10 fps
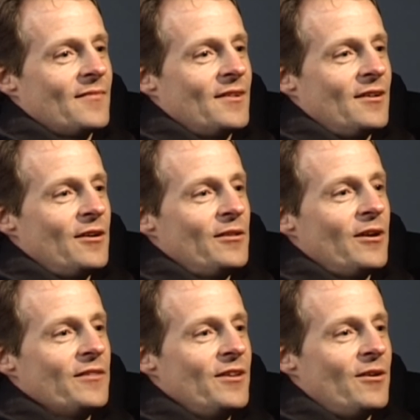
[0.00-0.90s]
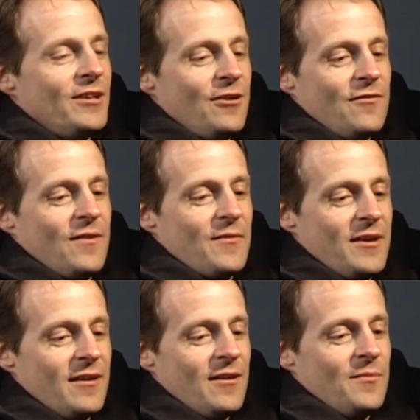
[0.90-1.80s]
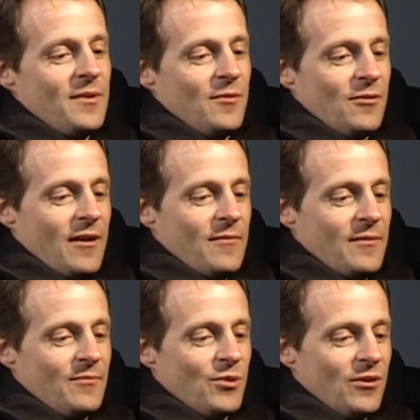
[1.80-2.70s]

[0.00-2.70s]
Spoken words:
I like the idea of having people who have a